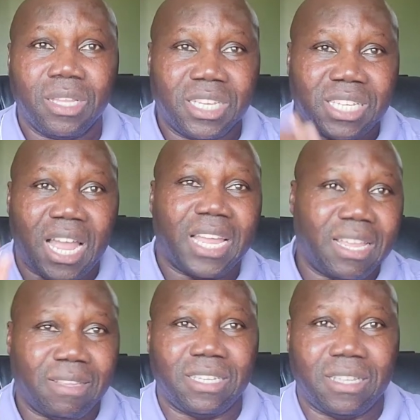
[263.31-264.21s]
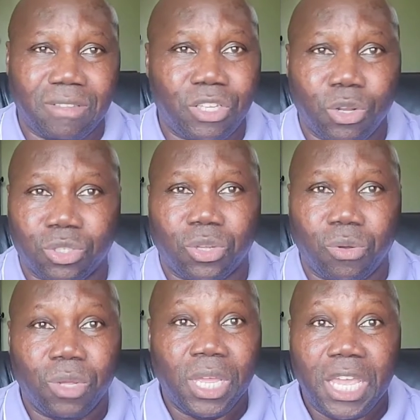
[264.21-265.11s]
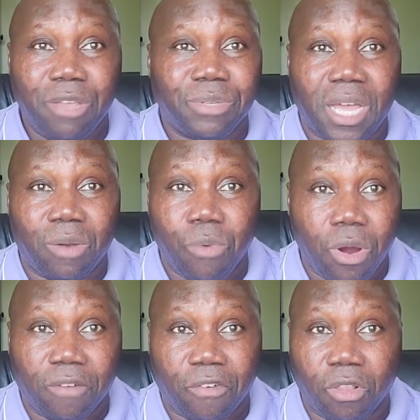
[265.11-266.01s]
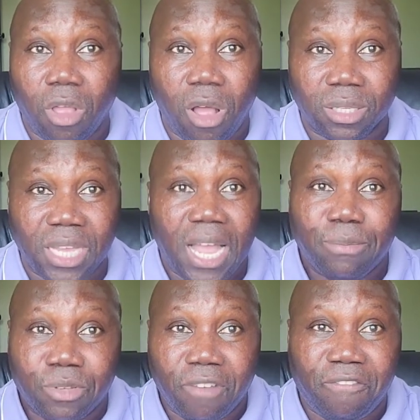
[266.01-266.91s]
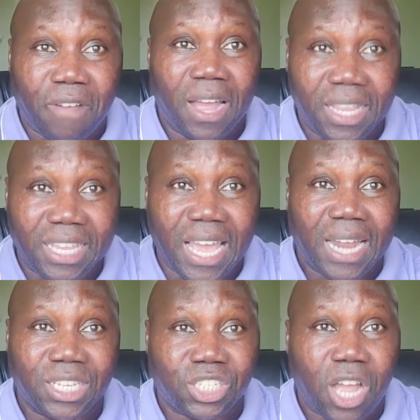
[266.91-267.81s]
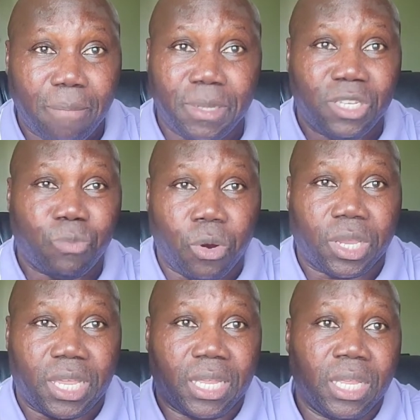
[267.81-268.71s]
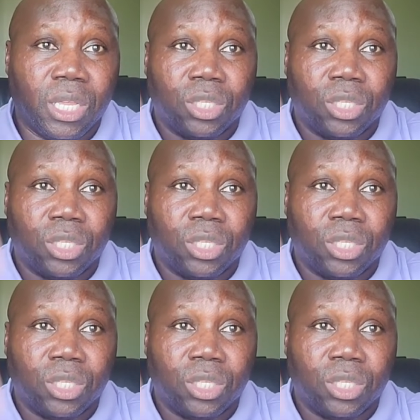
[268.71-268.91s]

It's like, you know, so he was out of work for a long time, so he finally he got a job and he's working.